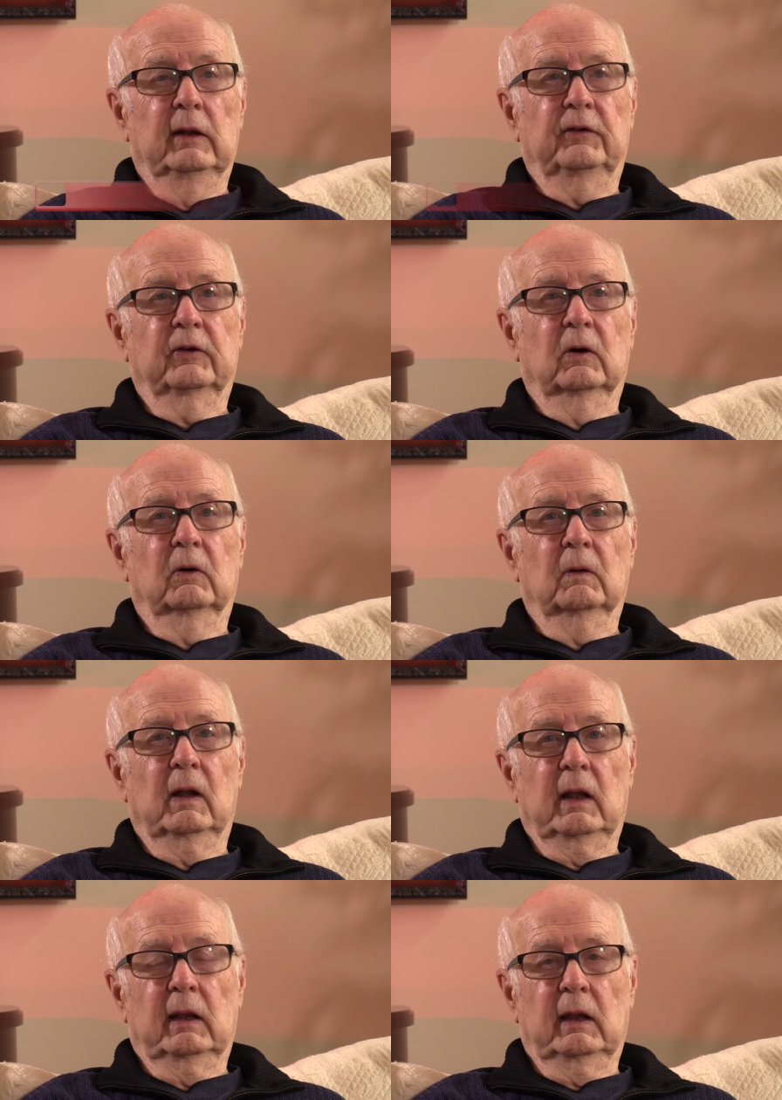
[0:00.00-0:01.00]
so
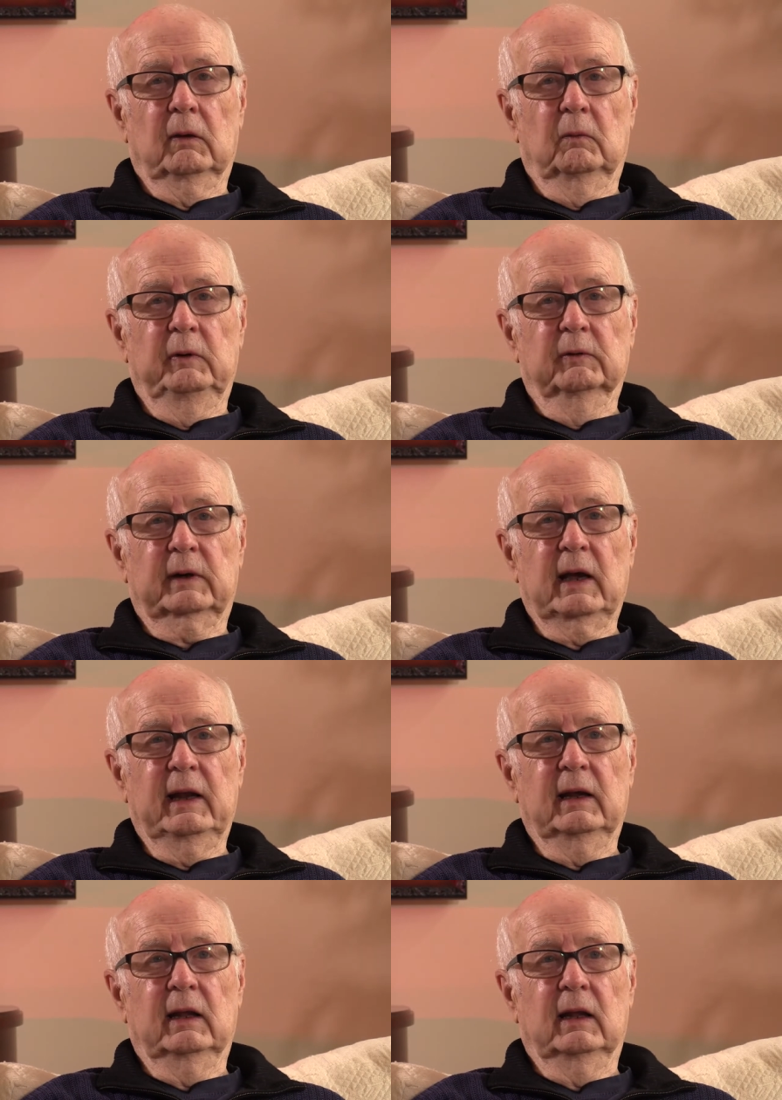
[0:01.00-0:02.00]
we were
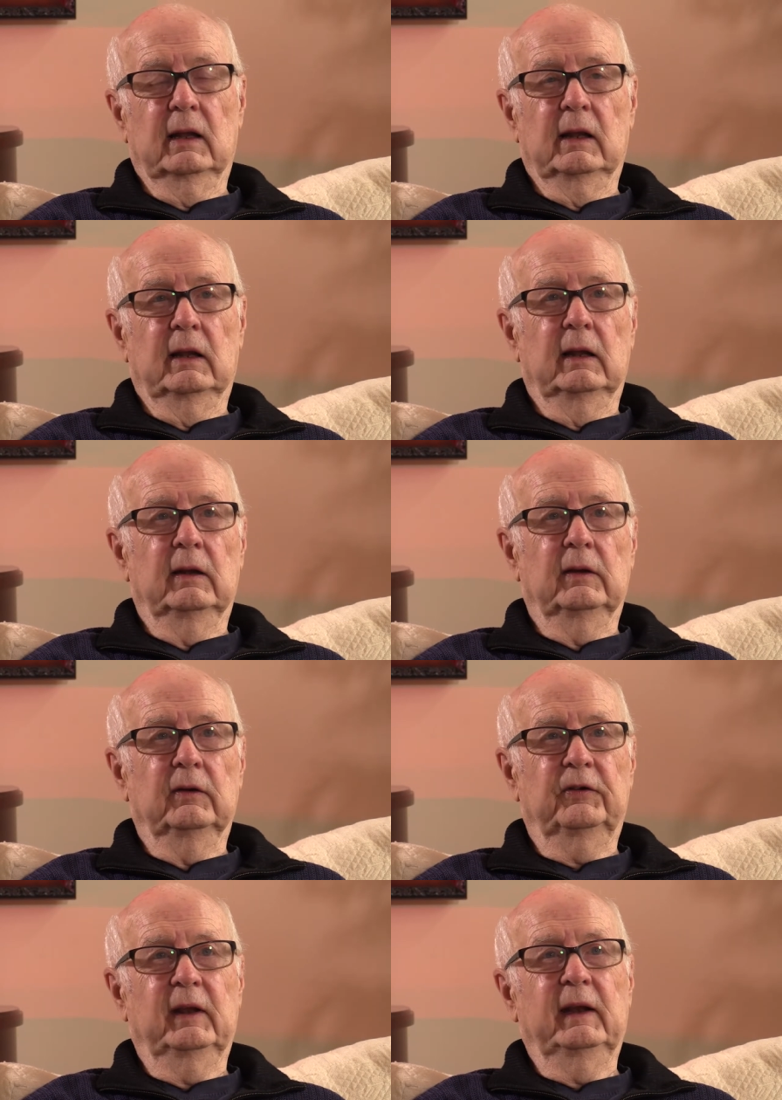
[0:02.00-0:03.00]
kind of
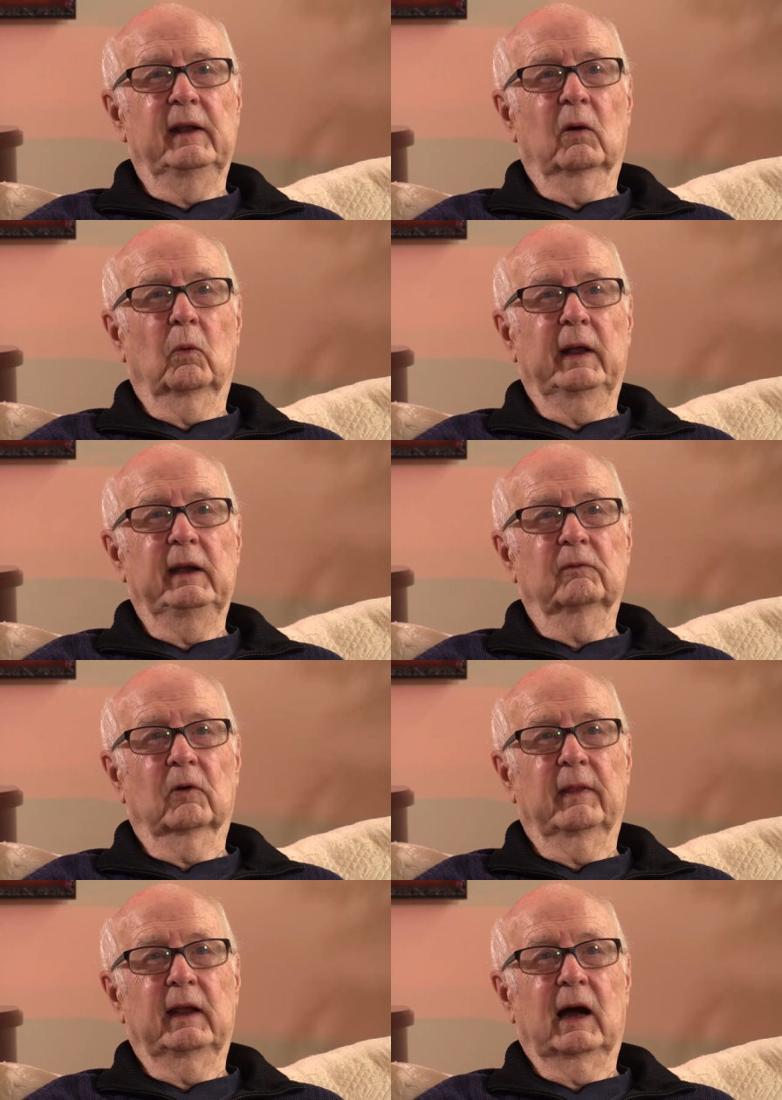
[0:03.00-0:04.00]
sitting there waiting
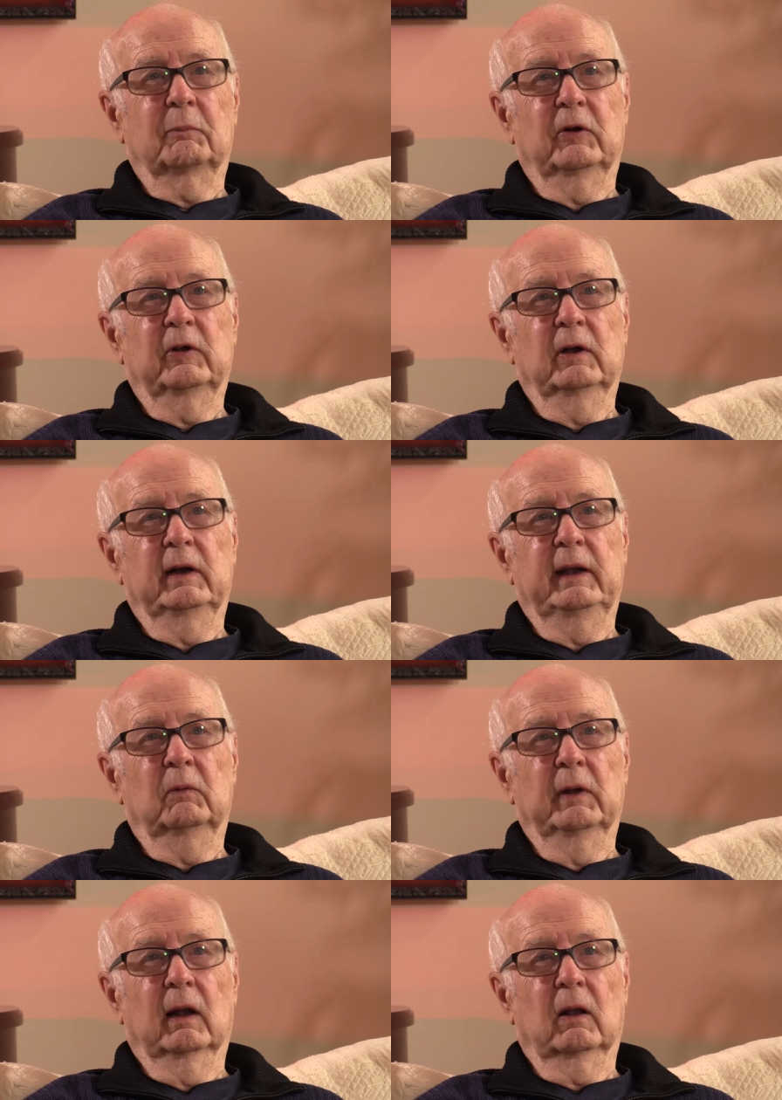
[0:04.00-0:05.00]
for the opportunity
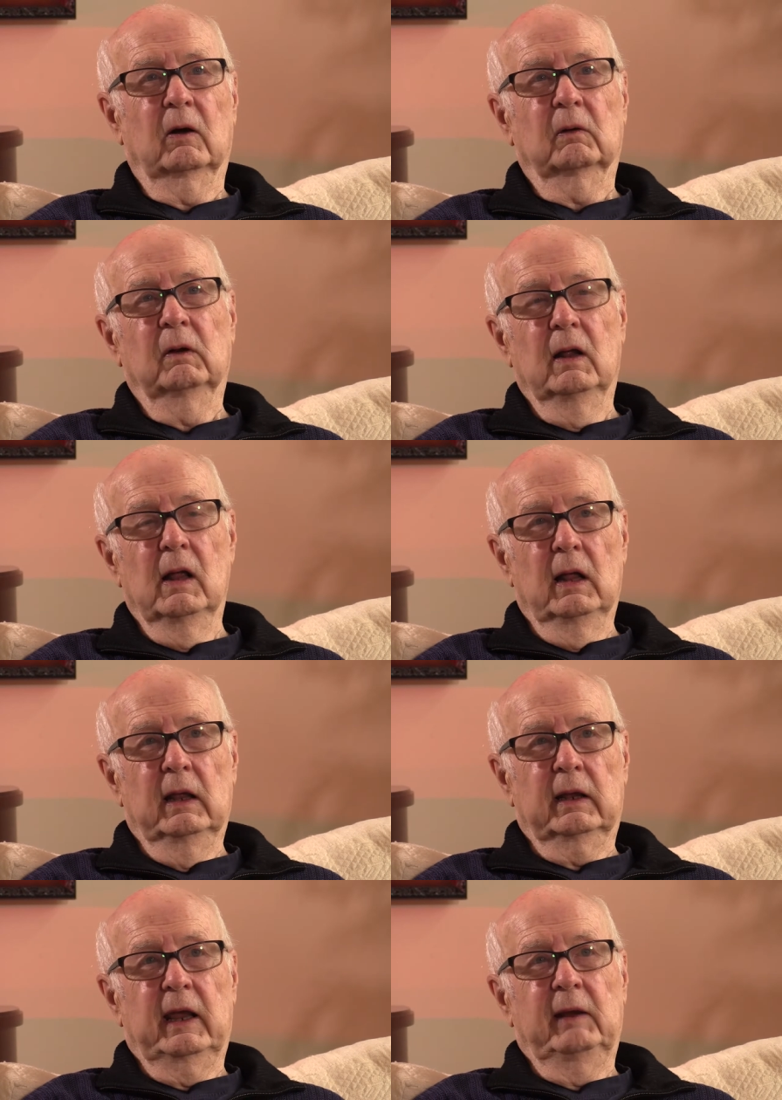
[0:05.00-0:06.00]
when along
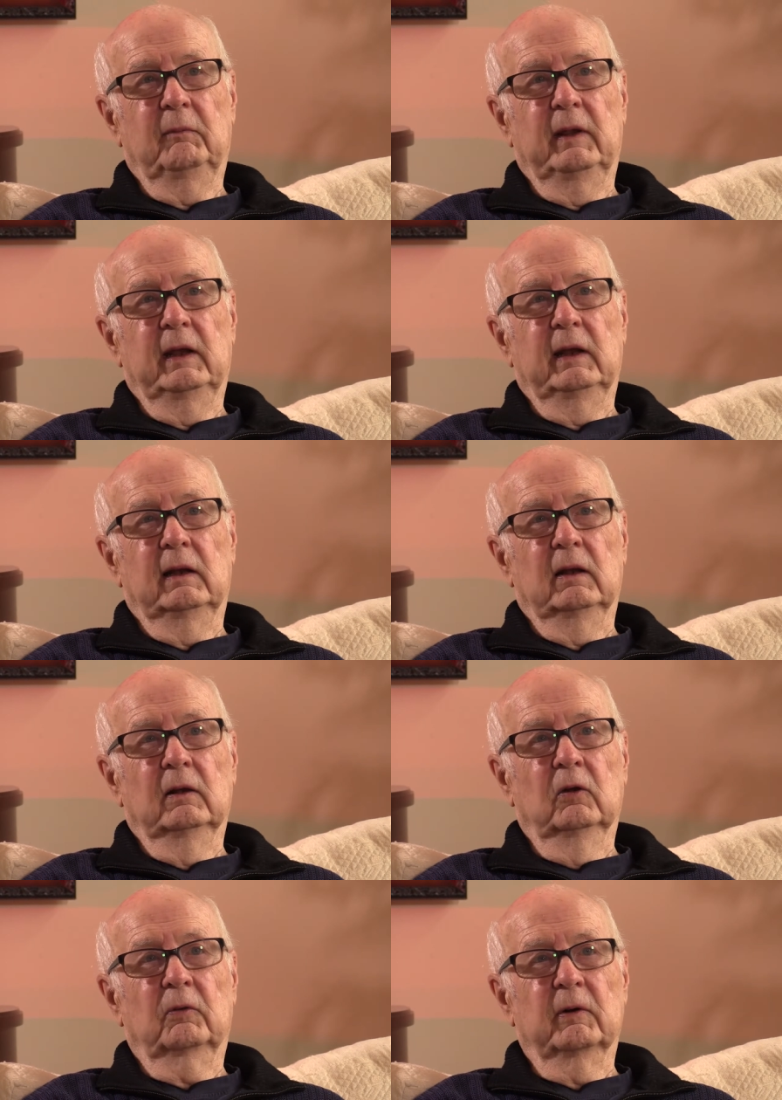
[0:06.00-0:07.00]
came the
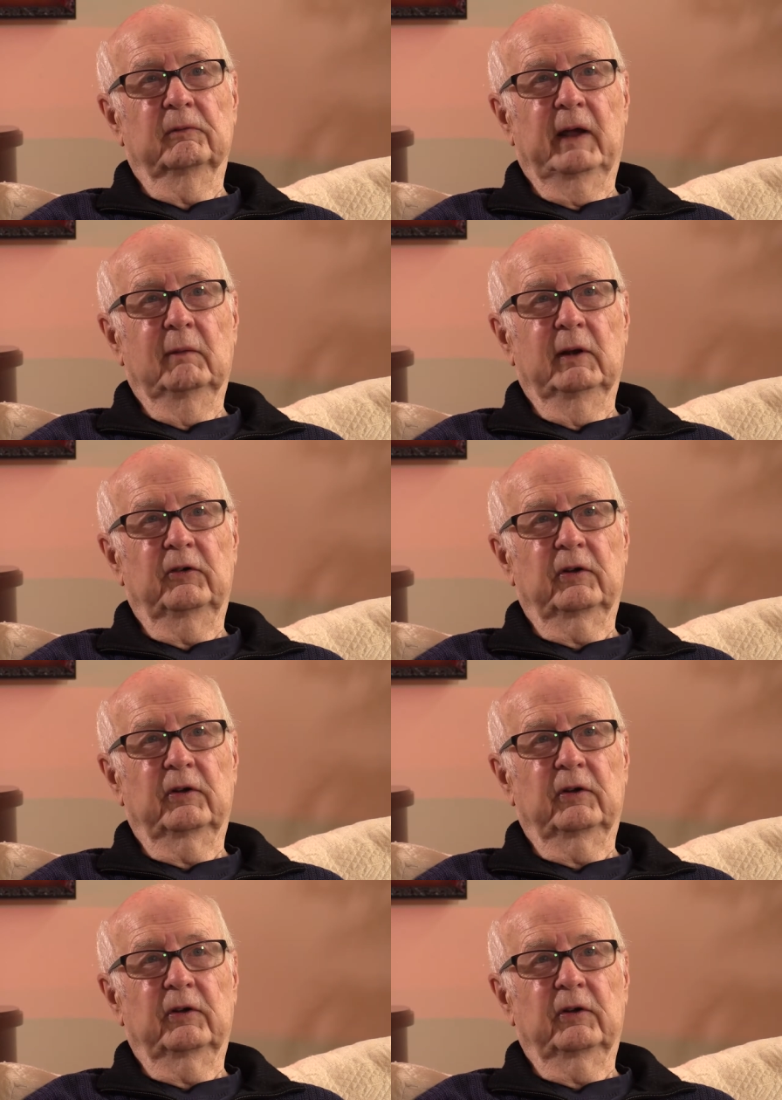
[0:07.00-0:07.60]
Lutheran Family